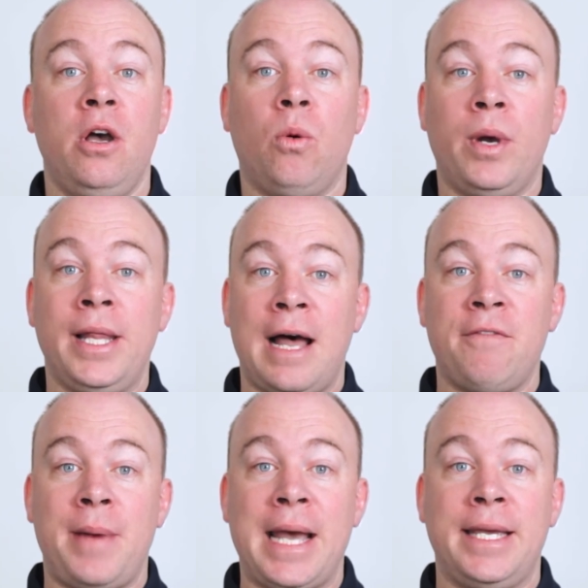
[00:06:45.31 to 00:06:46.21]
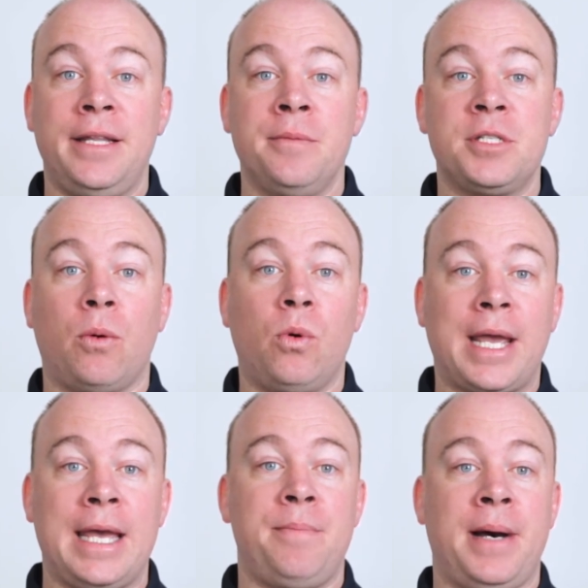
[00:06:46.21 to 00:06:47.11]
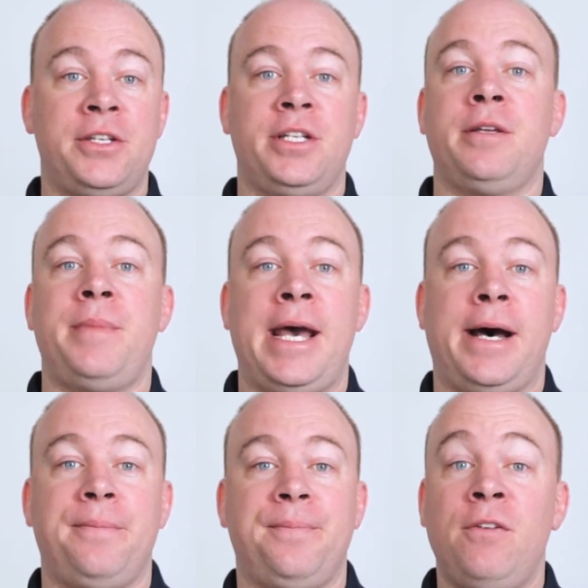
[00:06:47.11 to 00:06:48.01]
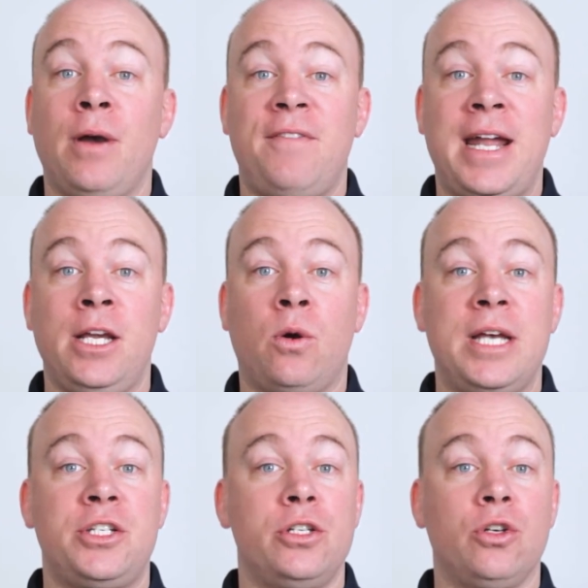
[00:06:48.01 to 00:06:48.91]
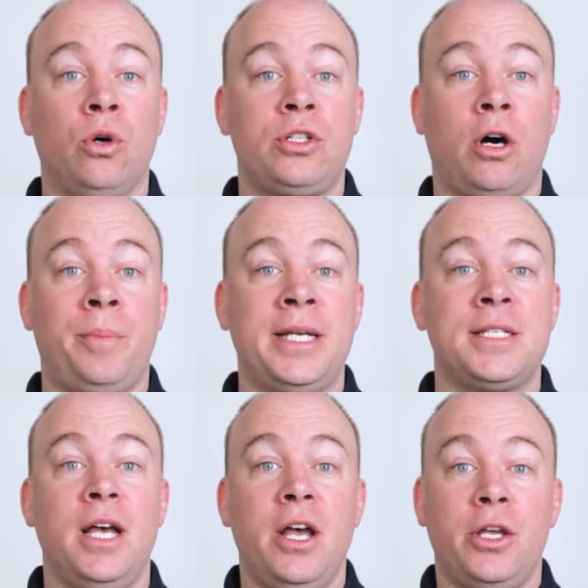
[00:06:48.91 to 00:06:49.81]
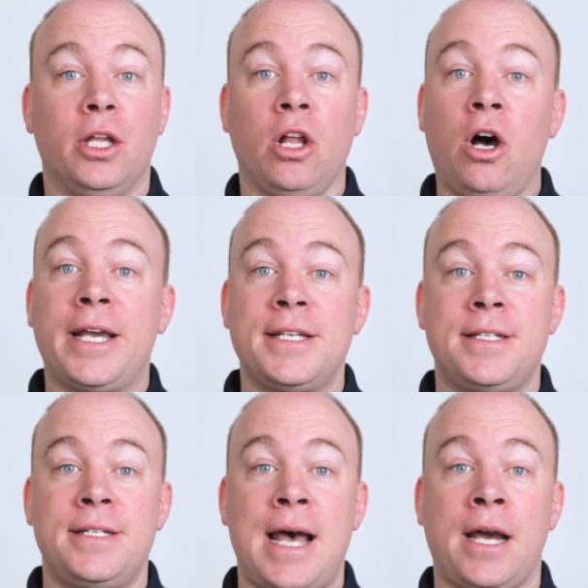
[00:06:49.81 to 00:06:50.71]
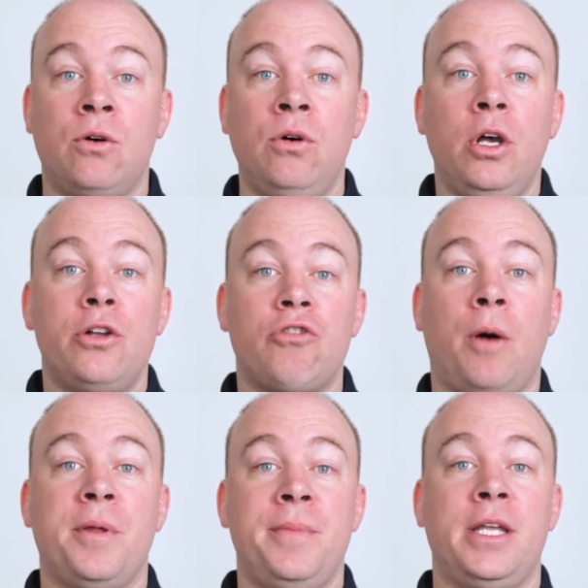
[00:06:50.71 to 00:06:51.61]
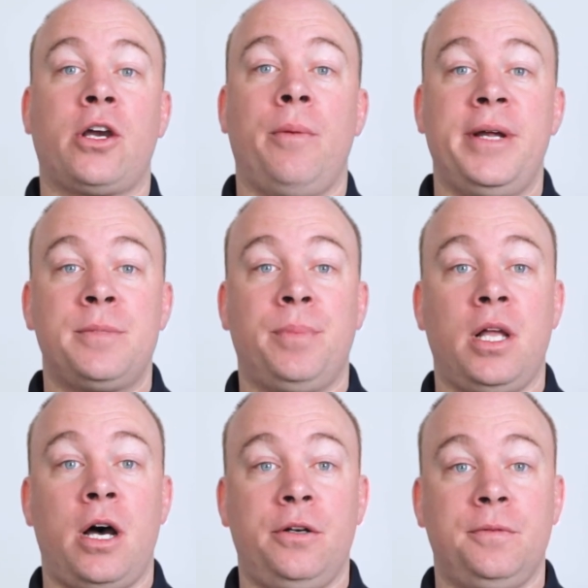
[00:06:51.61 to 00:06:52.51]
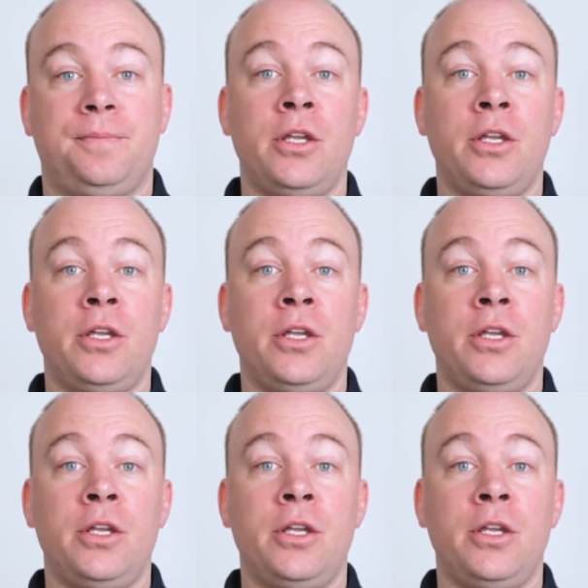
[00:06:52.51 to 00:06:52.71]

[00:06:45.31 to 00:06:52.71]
We love making them, so we'll keep punching them out. If you have any questions or topics you'd like us to tackle, drop them in the comments below.